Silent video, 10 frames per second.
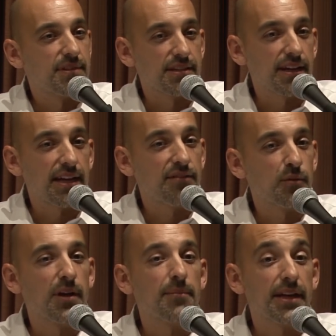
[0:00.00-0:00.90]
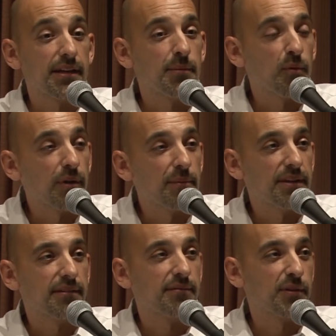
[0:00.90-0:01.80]
decide if you want to make an
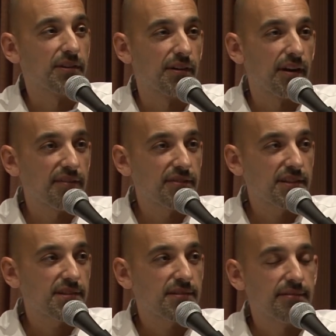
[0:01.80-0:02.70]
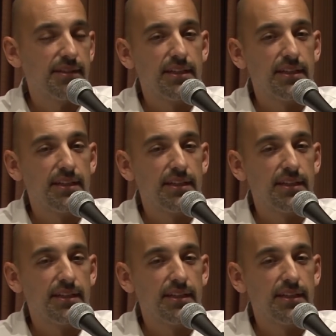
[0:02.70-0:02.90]
appointment with our office,